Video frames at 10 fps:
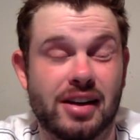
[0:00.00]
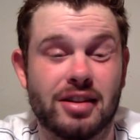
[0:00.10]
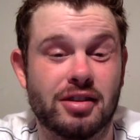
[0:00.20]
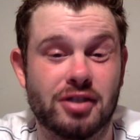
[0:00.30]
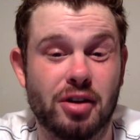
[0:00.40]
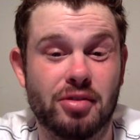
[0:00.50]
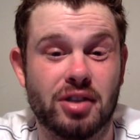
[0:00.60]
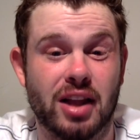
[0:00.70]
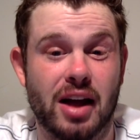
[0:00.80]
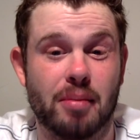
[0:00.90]
He deserves
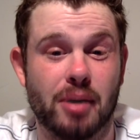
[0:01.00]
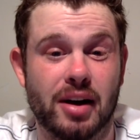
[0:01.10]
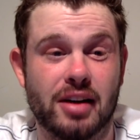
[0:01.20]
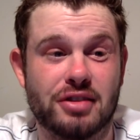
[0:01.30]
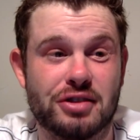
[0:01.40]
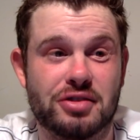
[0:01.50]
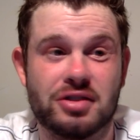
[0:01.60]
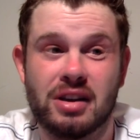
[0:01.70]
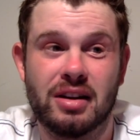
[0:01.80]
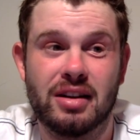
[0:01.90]
a lot of money. It's just,